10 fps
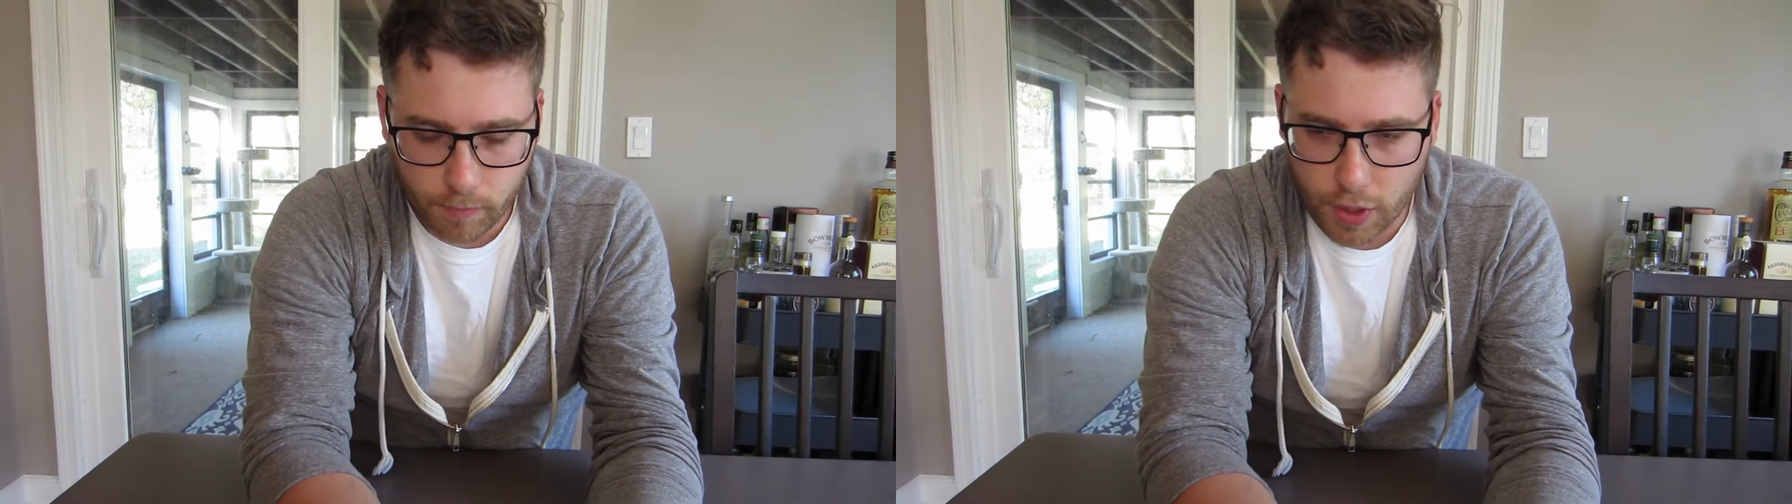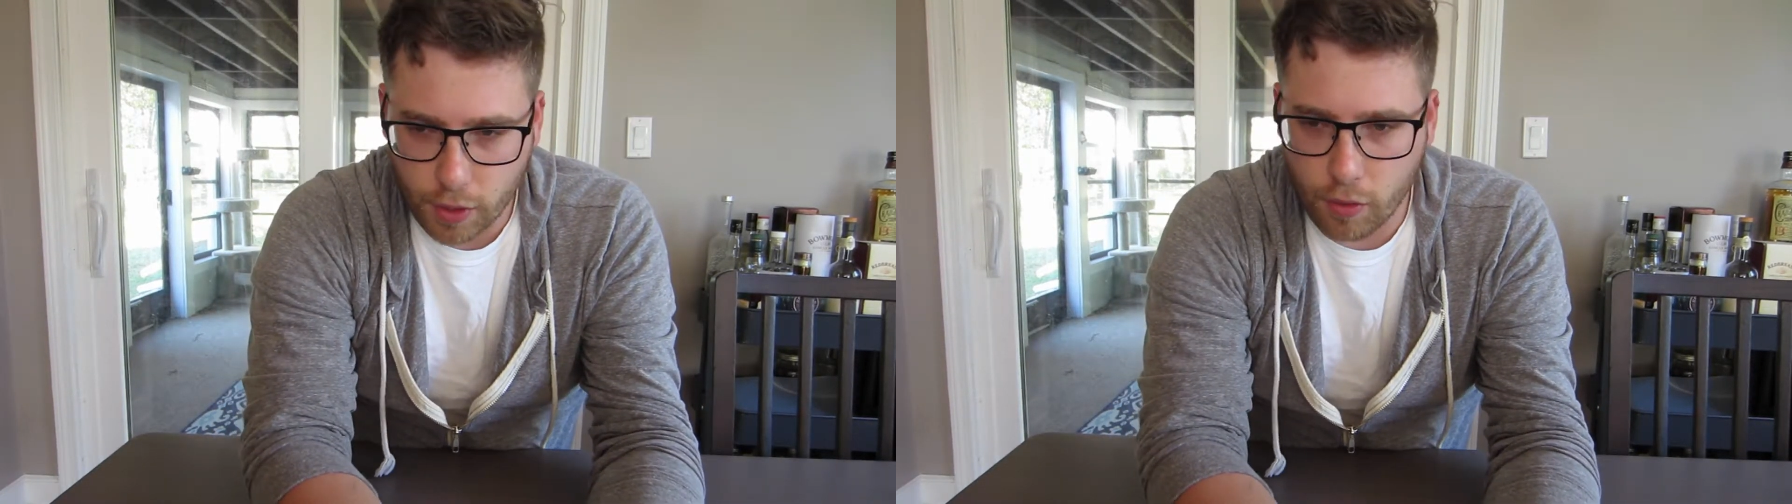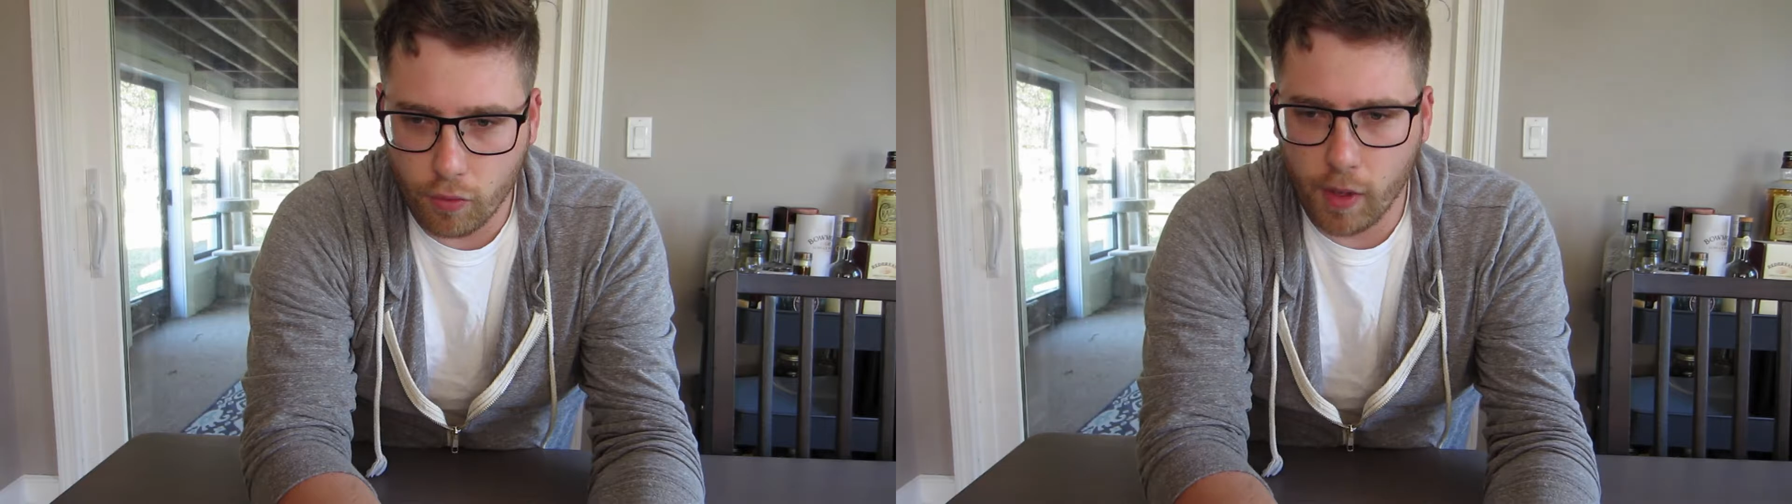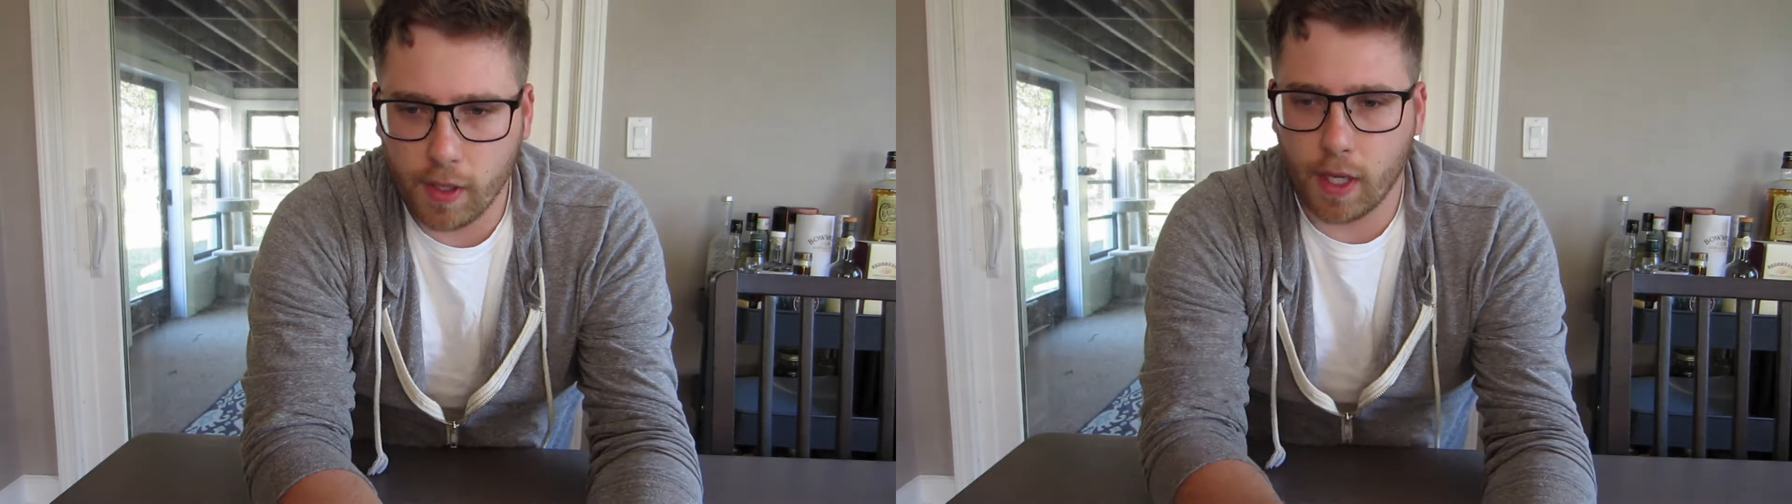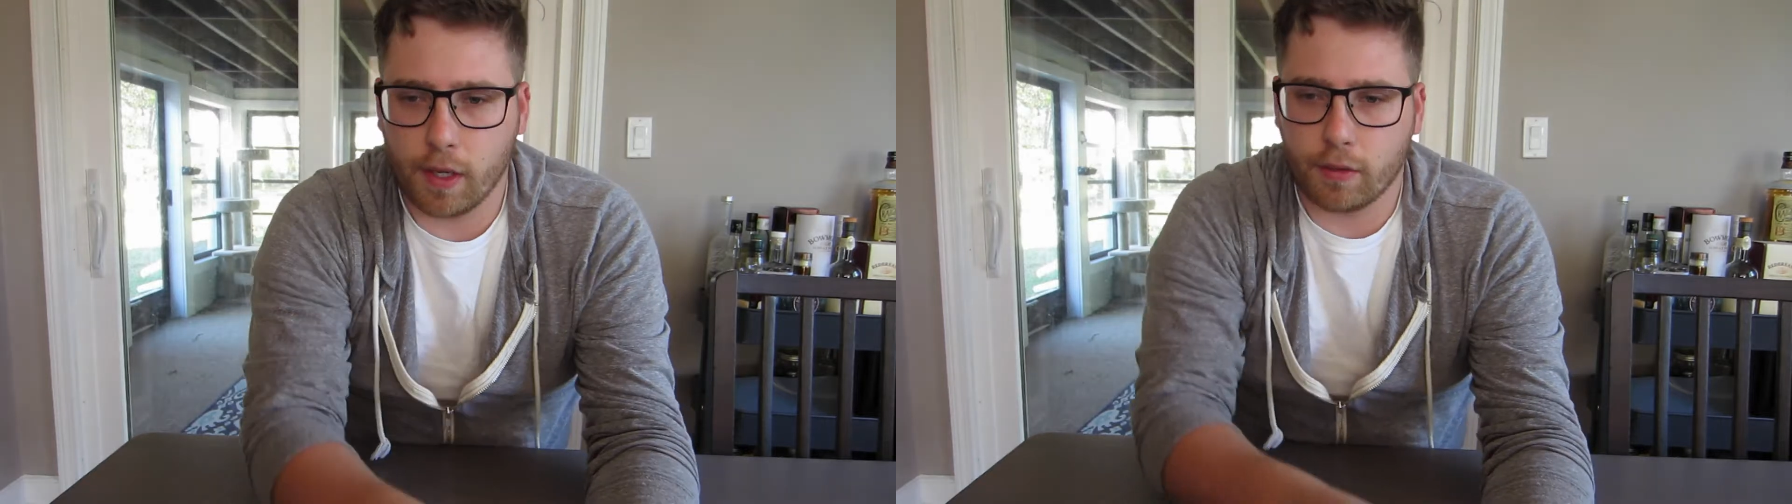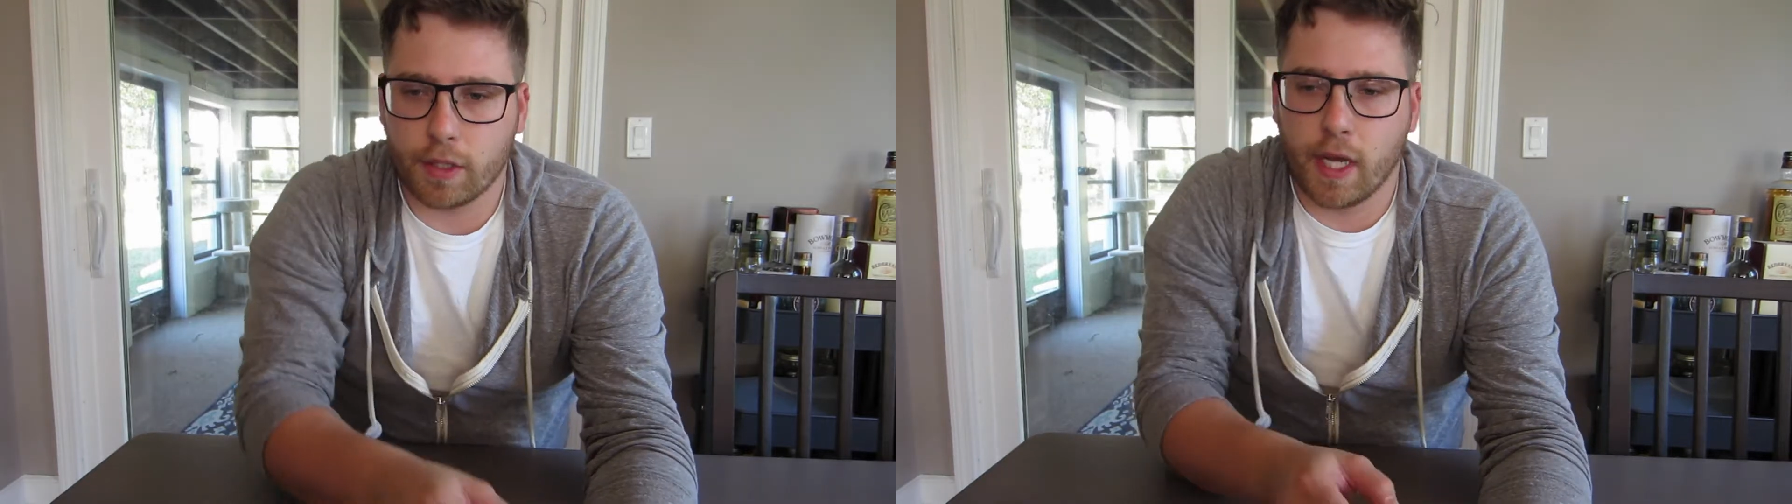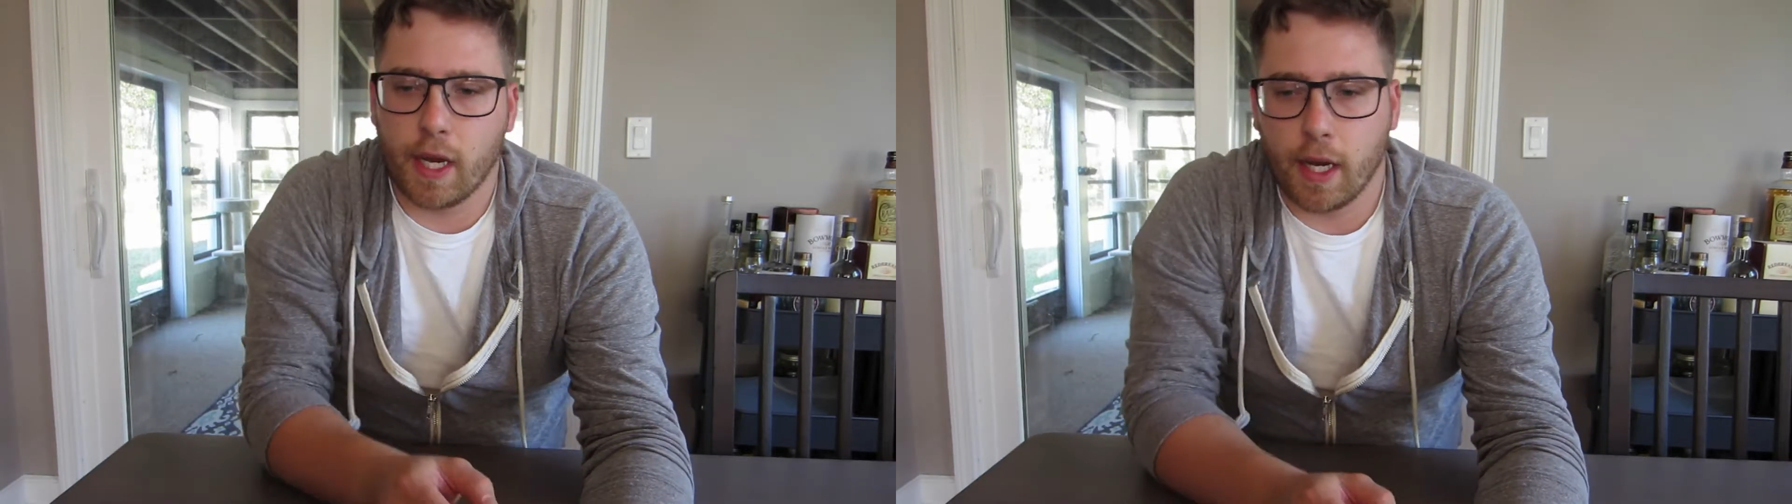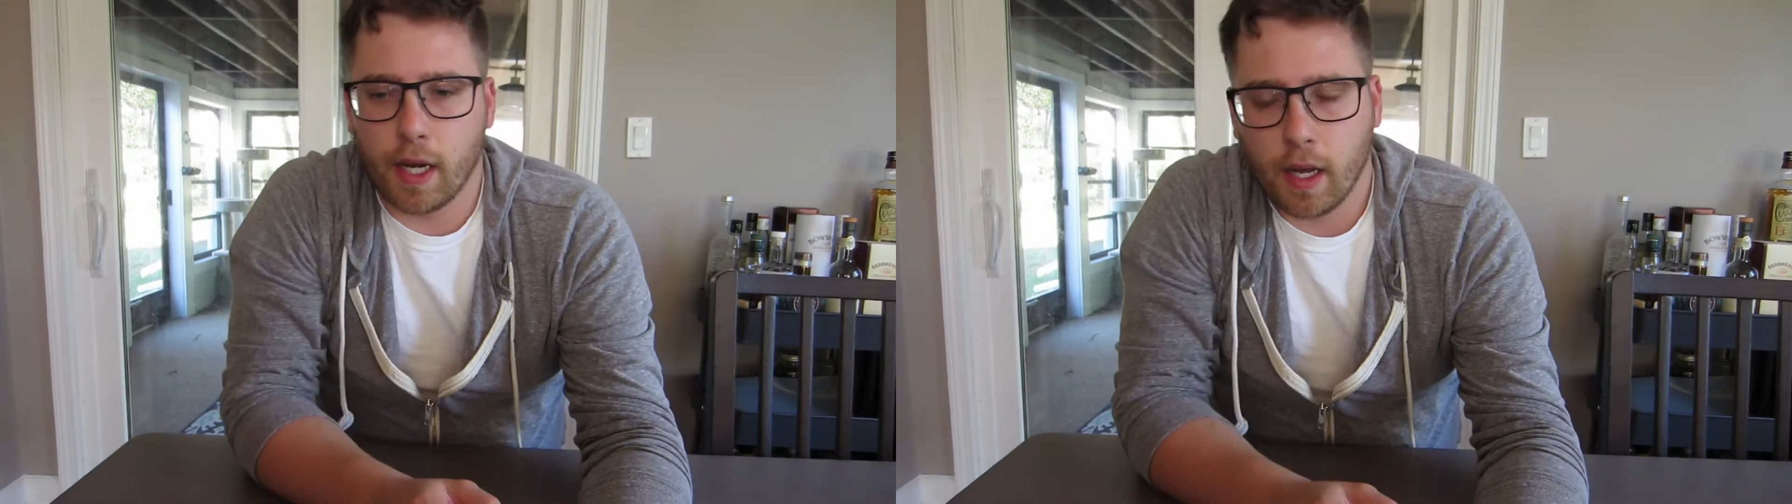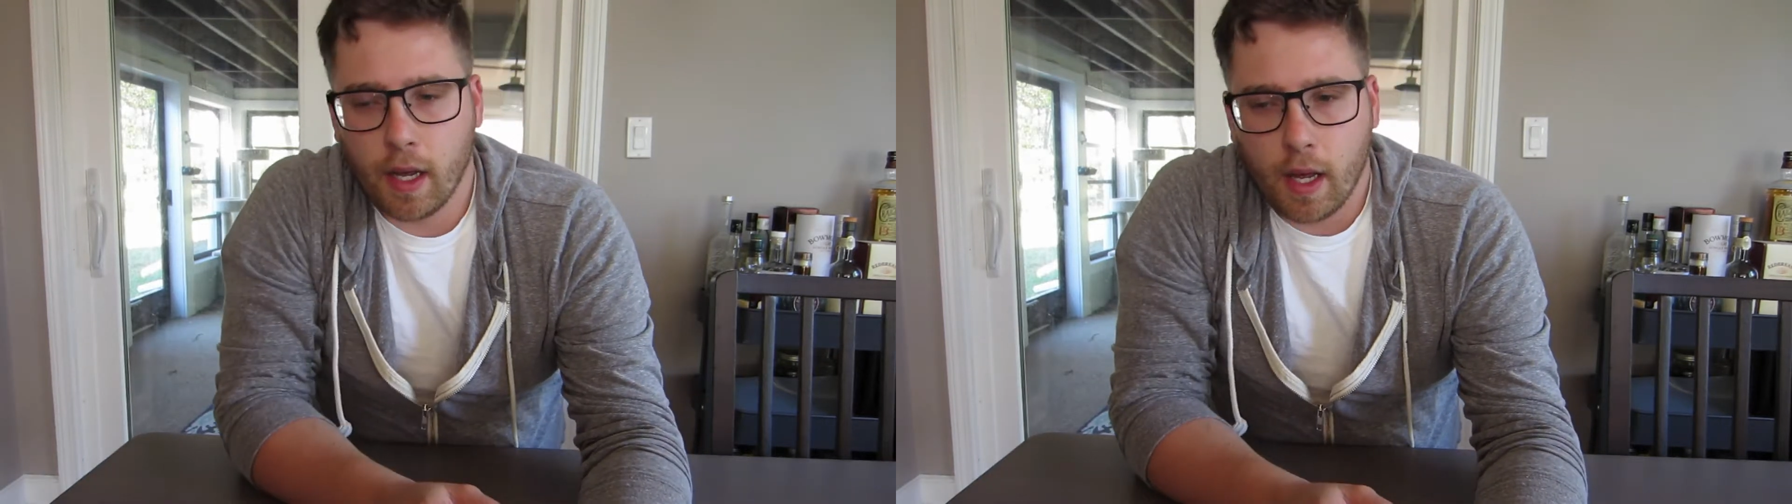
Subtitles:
to really understand it.